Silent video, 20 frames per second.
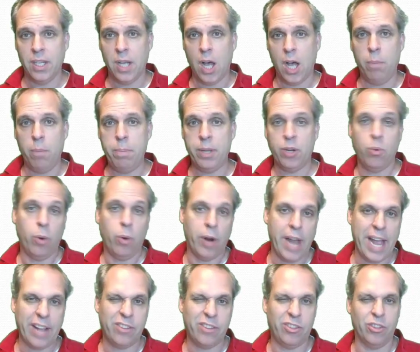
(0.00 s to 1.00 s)
I'll pick
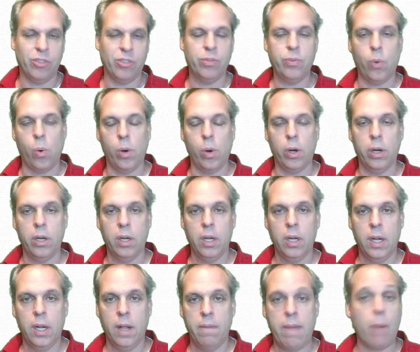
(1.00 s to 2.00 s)
where x is 4.
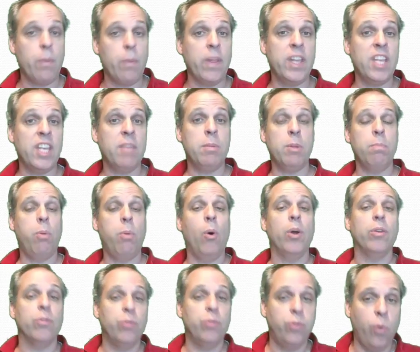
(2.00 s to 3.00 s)
That would then give me the
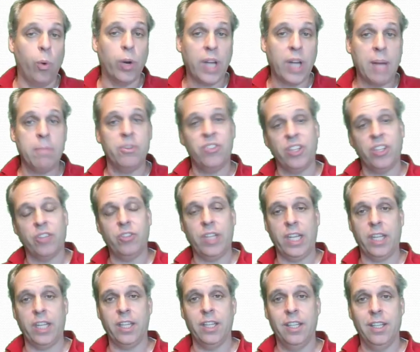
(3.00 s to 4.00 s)
point 4,
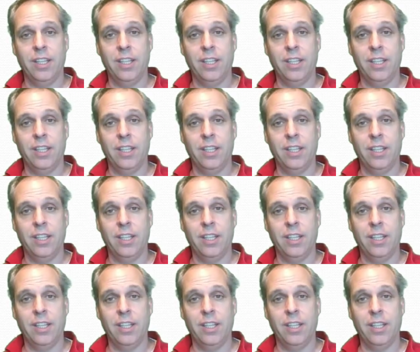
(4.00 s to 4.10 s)
16.